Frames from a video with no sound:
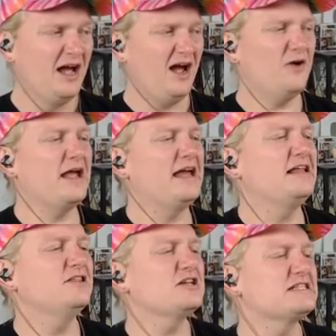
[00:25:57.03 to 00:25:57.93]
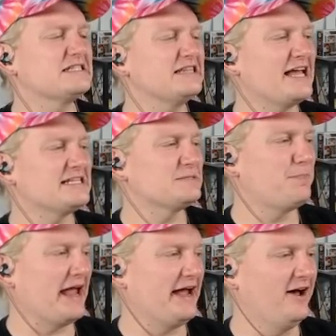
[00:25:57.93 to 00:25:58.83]
Okay, it looks less
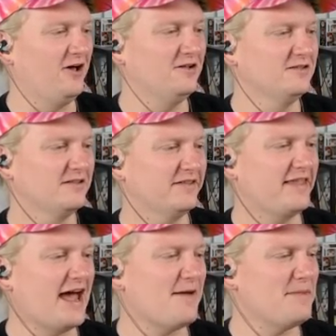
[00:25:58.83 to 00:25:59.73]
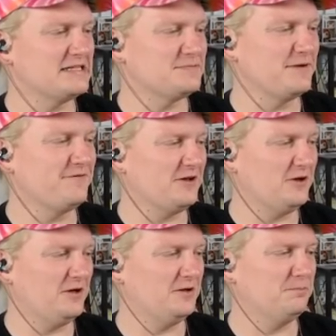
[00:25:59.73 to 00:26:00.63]
pale. That makes me
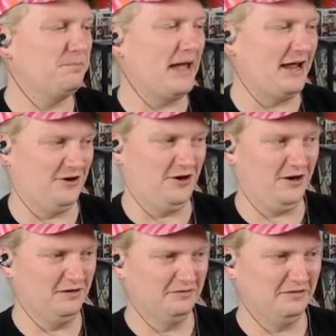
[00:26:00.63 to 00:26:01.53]
feel better-ish.